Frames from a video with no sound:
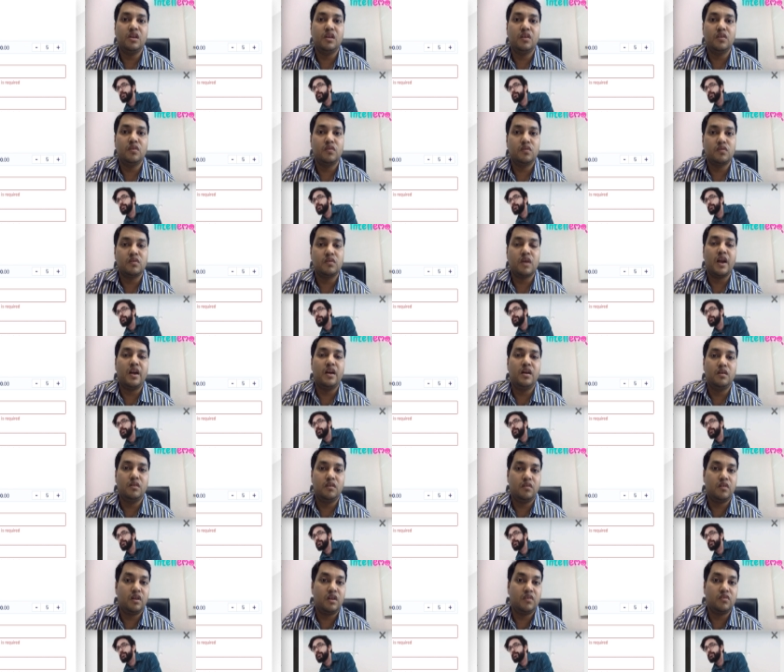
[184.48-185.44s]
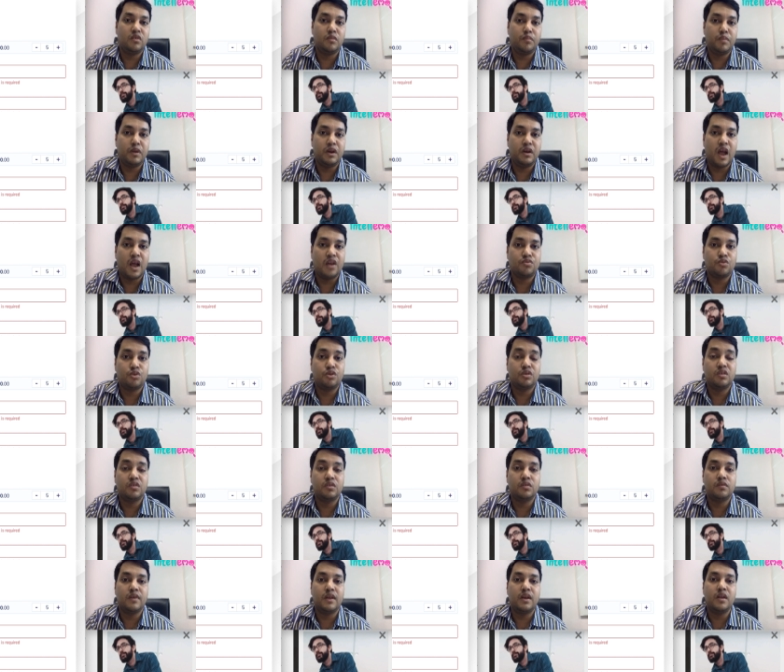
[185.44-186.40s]
inside Razorpay dashboard this
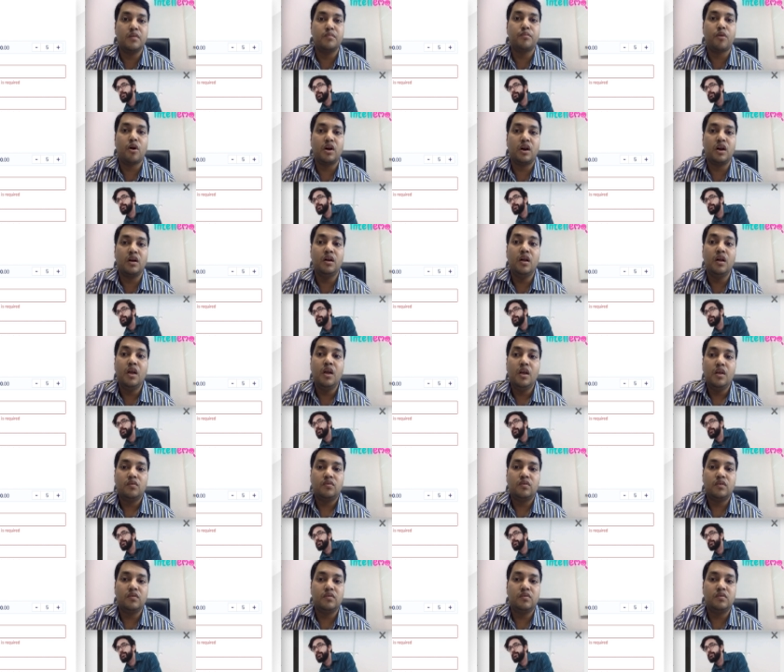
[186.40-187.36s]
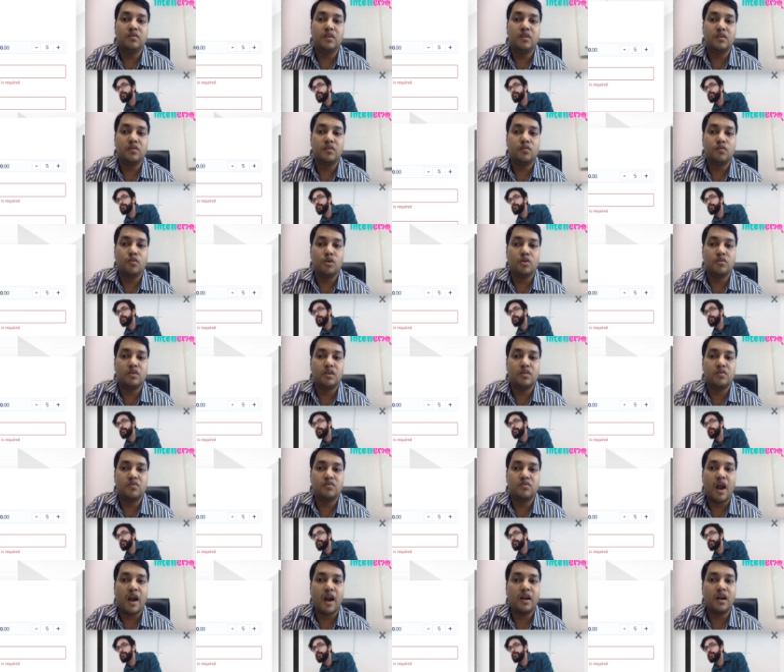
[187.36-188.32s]
is very important since this was a
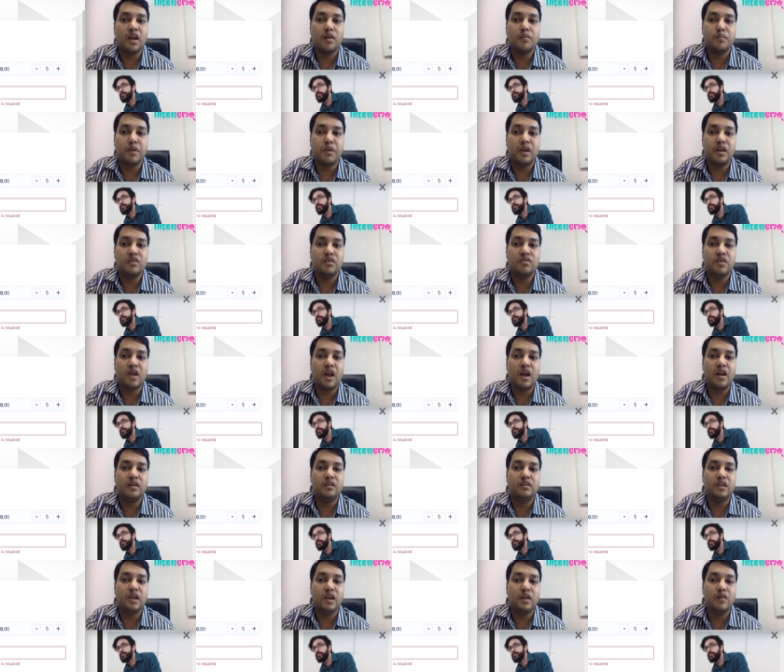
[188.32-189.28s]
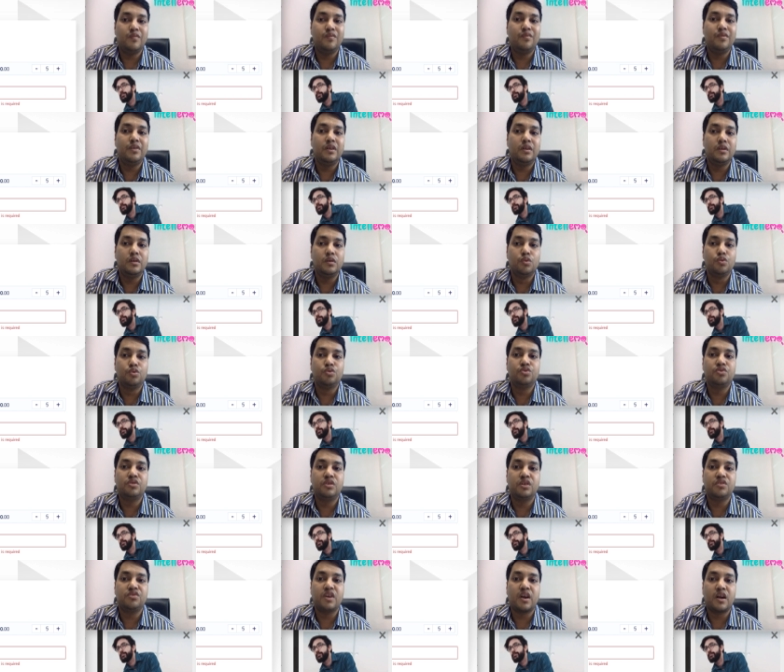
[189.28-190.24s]
static page and then we used
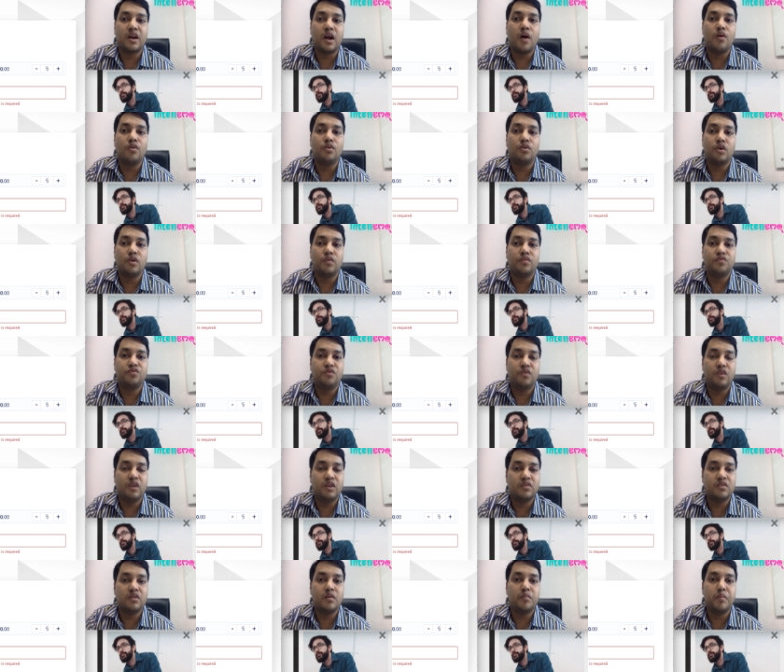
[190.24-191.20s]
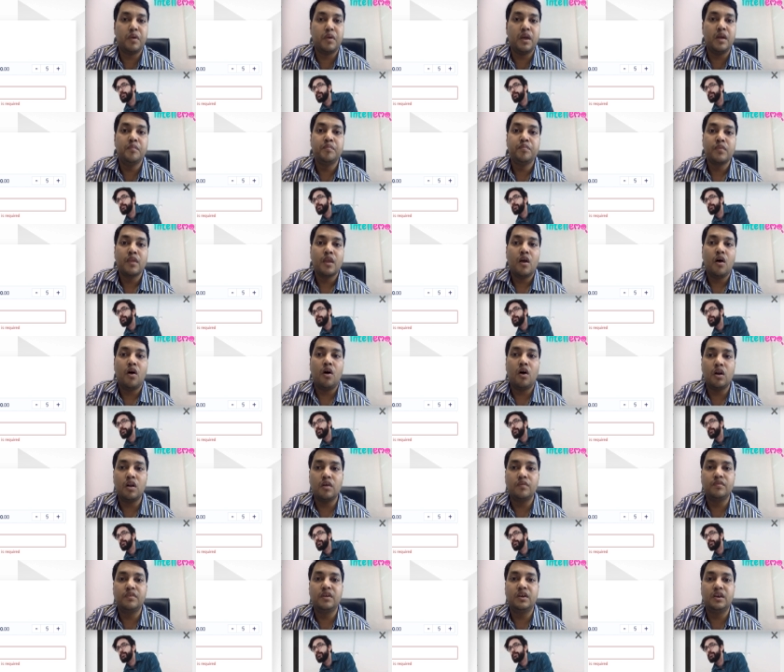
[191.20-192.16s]
the checkout of Razorpay.
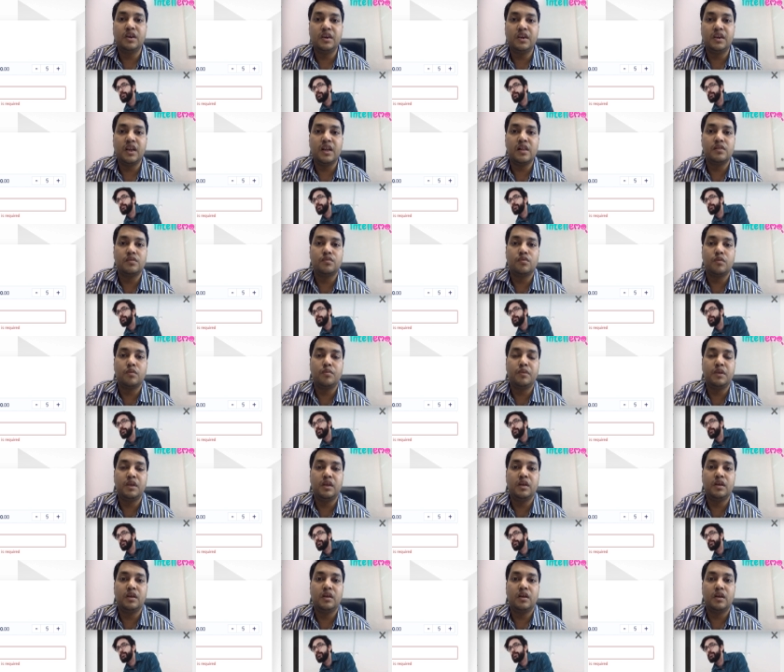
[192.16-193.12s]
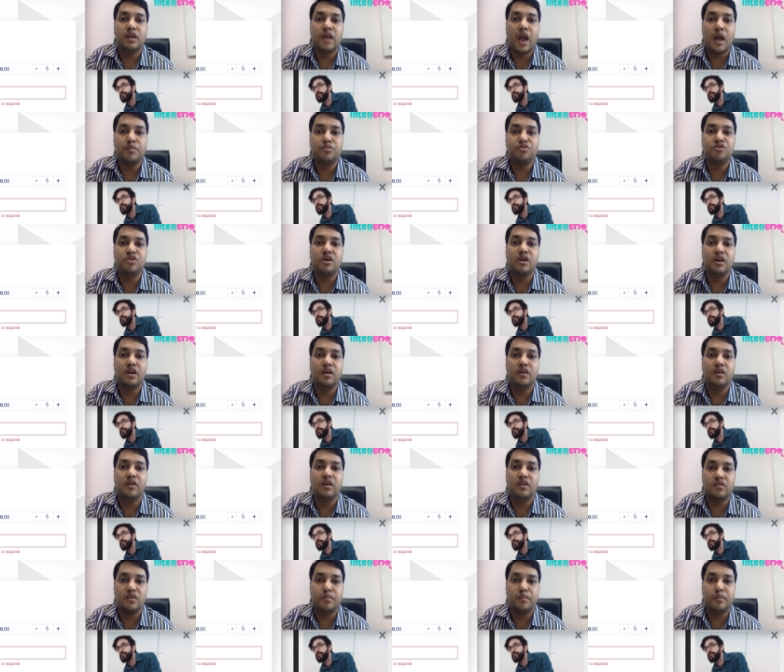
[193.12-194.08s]
all of the details would be captured in
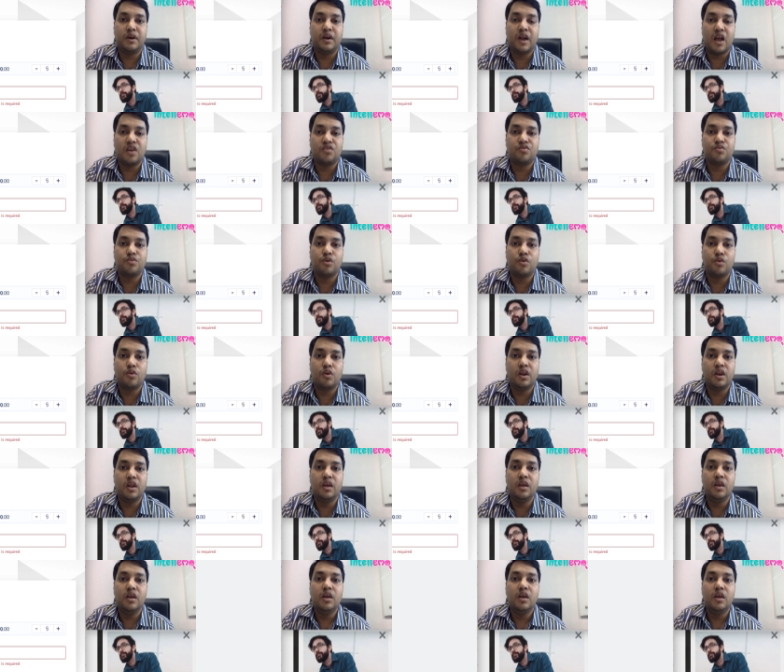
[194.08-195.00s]
Razorpay dashboard only